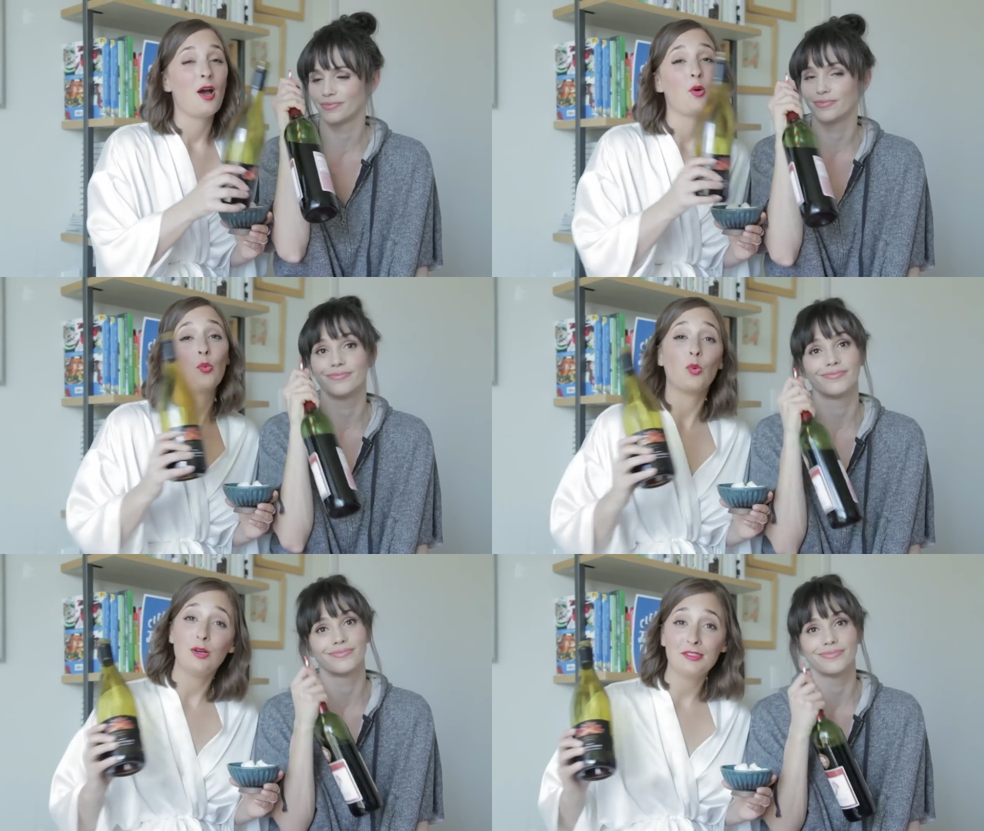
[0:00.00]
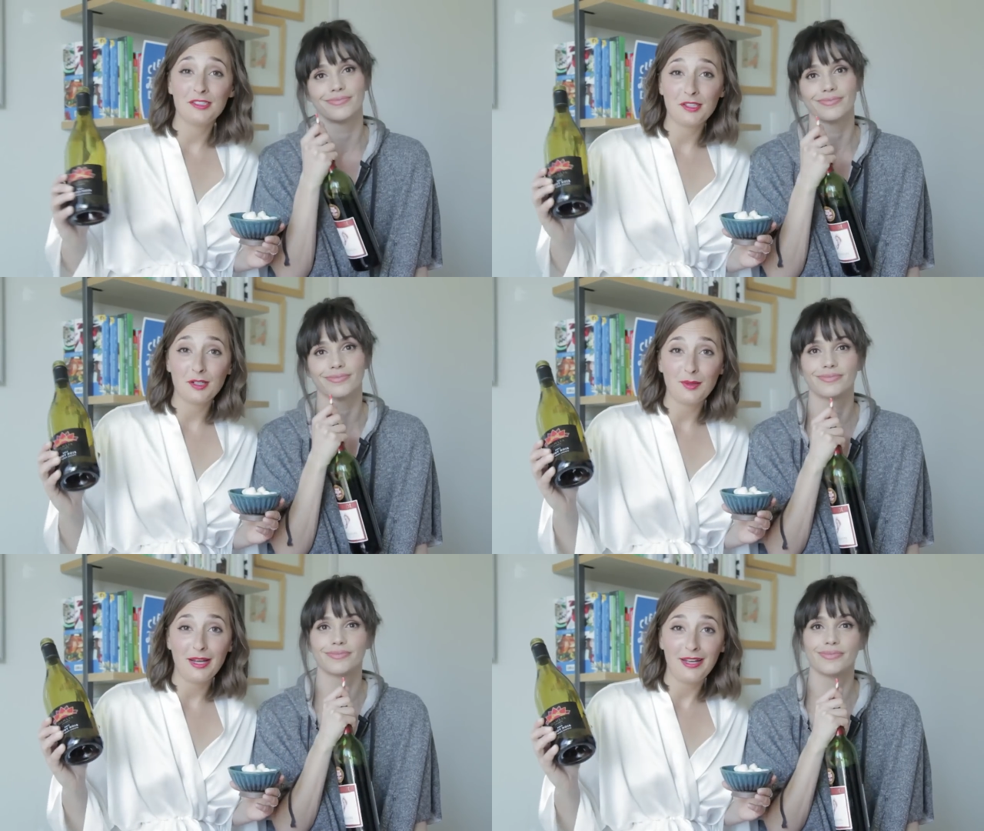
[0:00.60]
Speaker 1: Roses
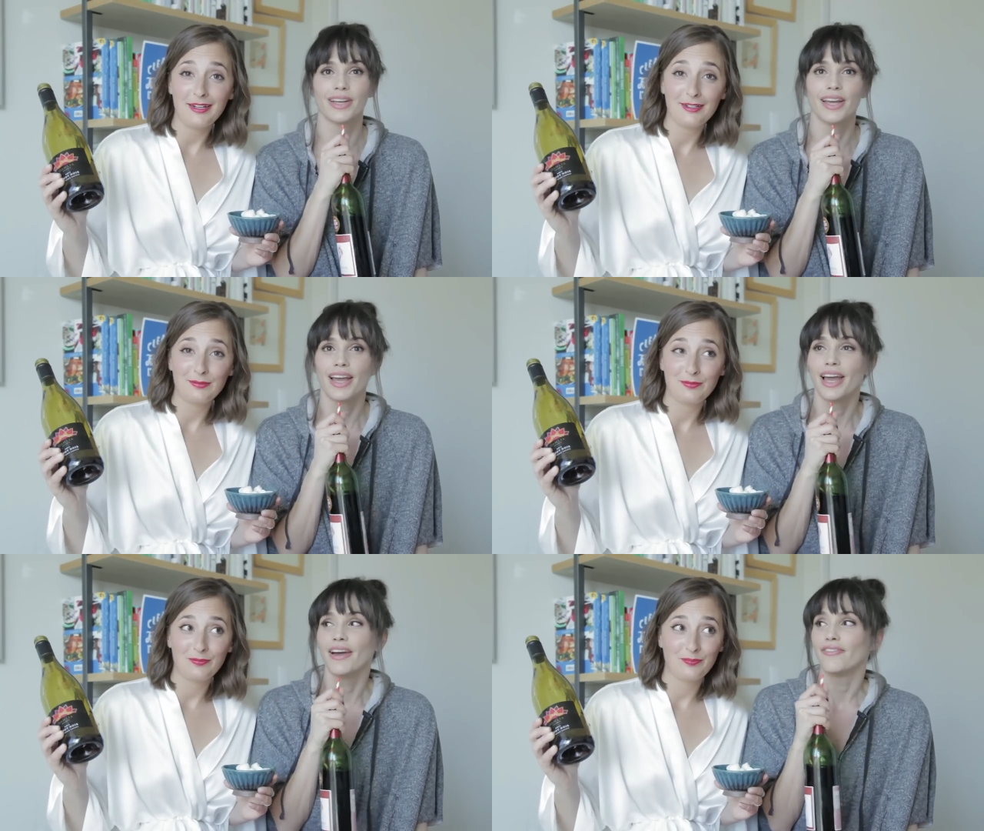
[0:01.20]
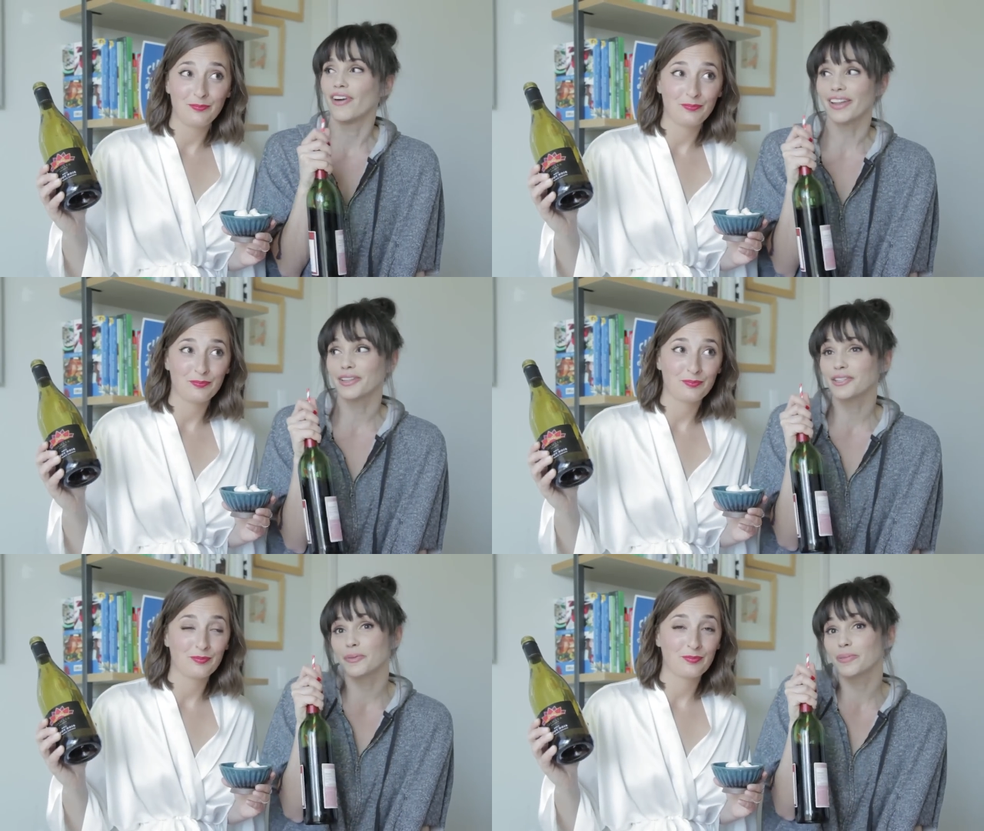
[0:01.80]
are red.
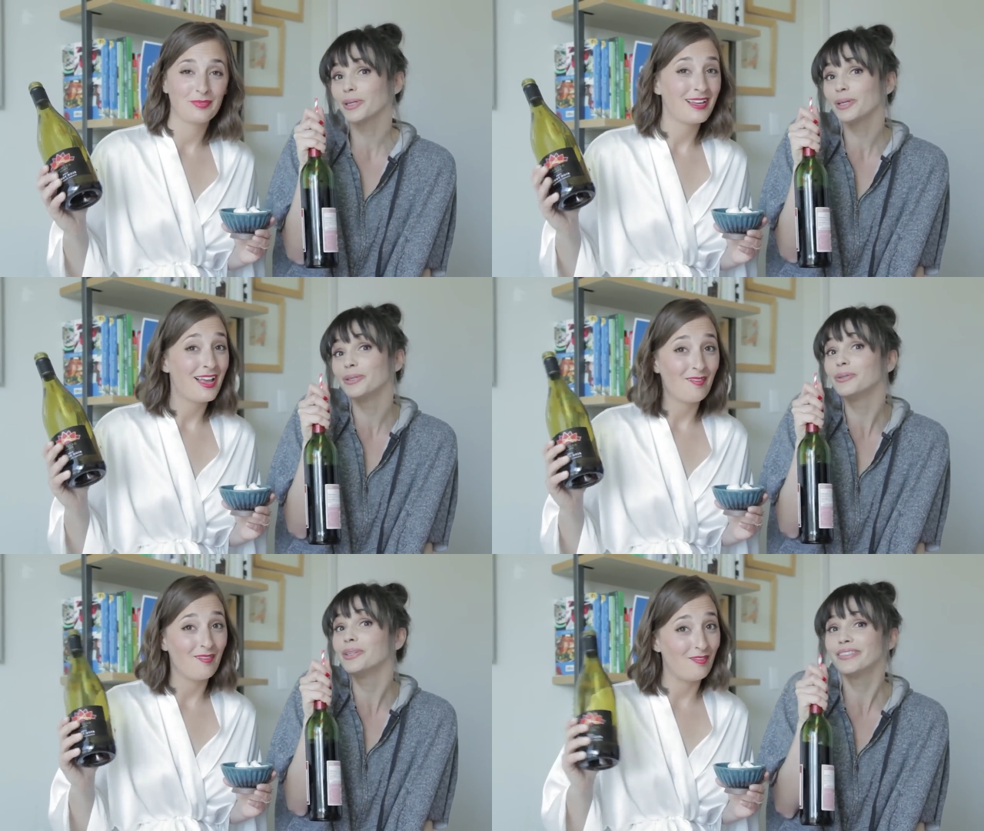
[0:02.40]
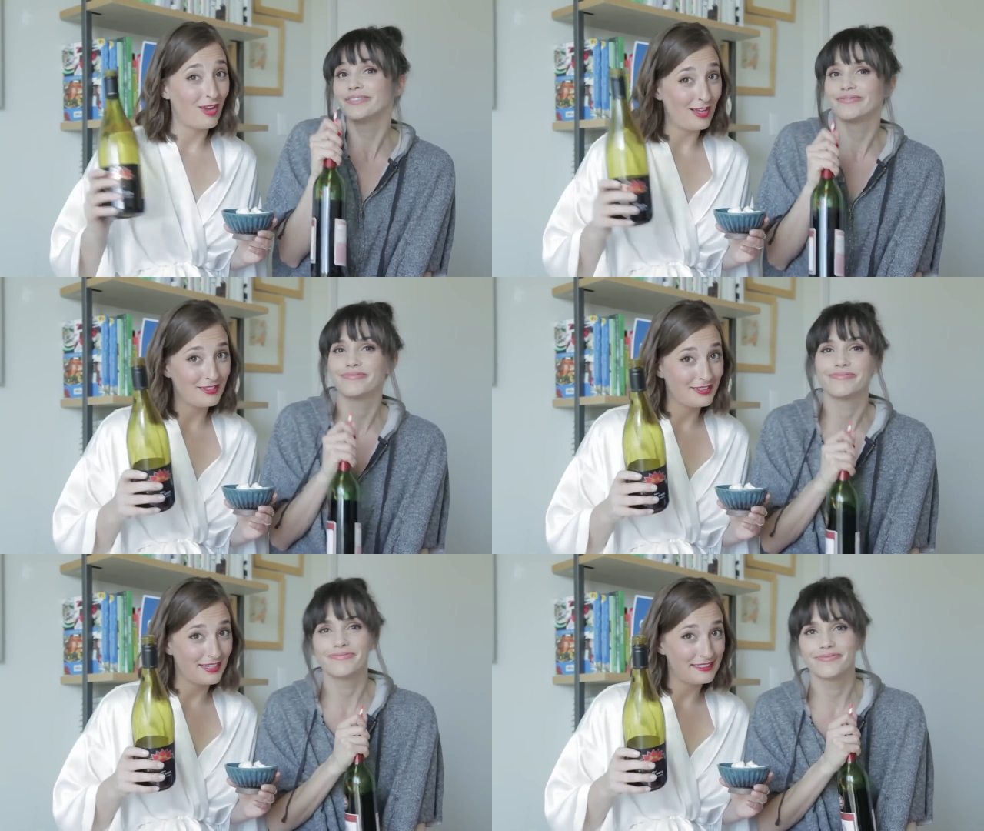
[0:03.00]
Speaker 2: Violets are blue.
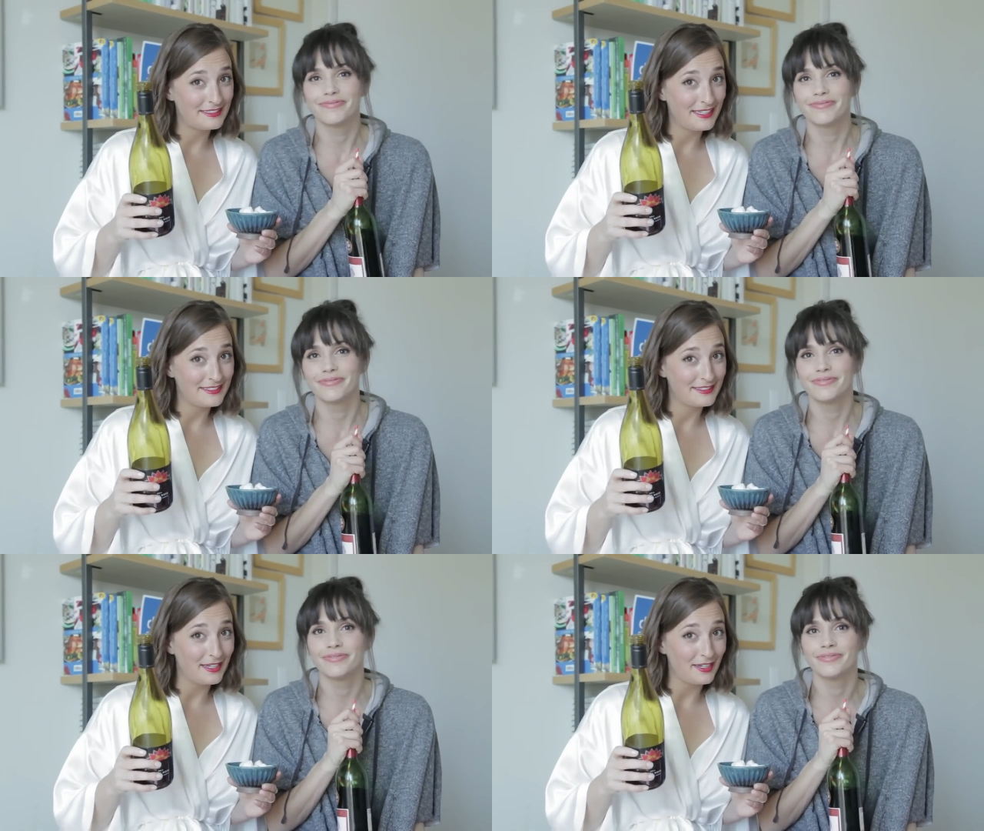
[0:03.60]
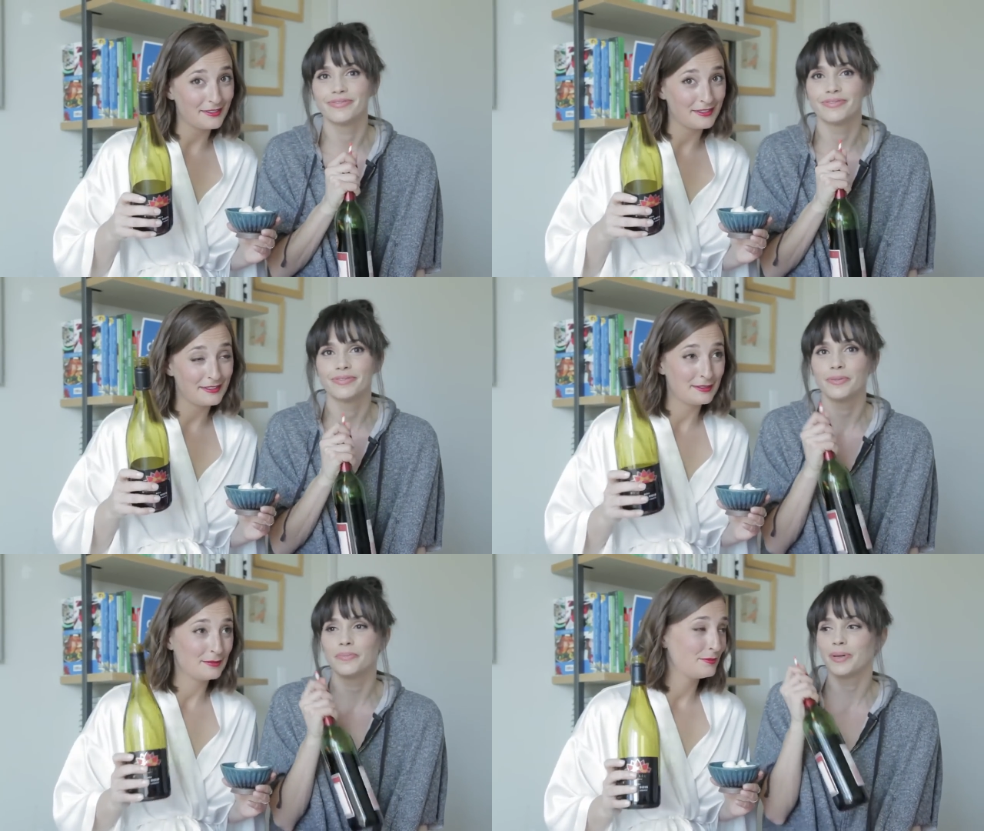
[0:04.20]
Speaker 1: Valentine's Day sucks.
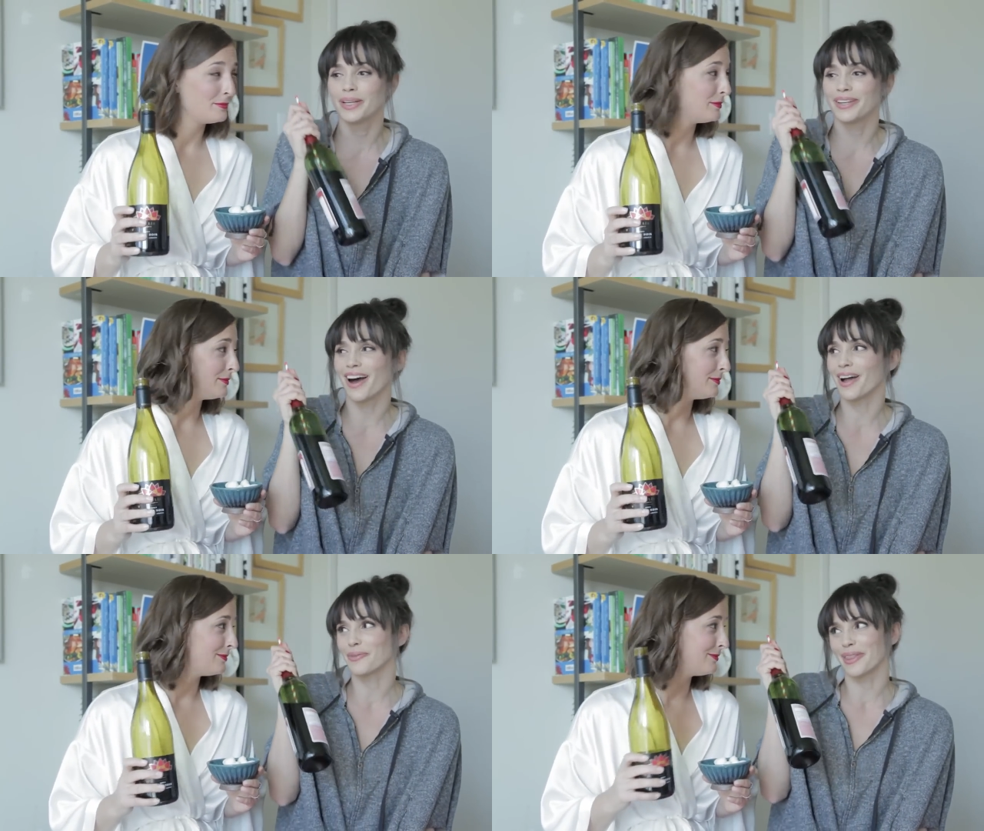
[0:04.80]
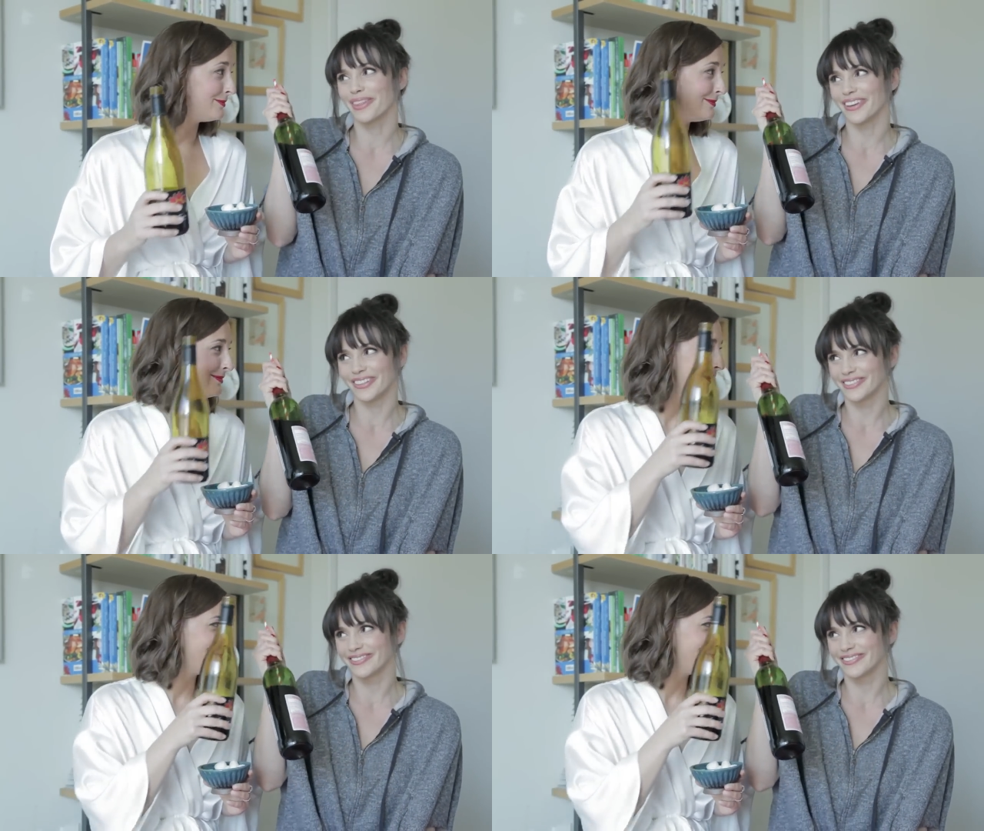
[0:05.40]
Speaker 2: But not with you.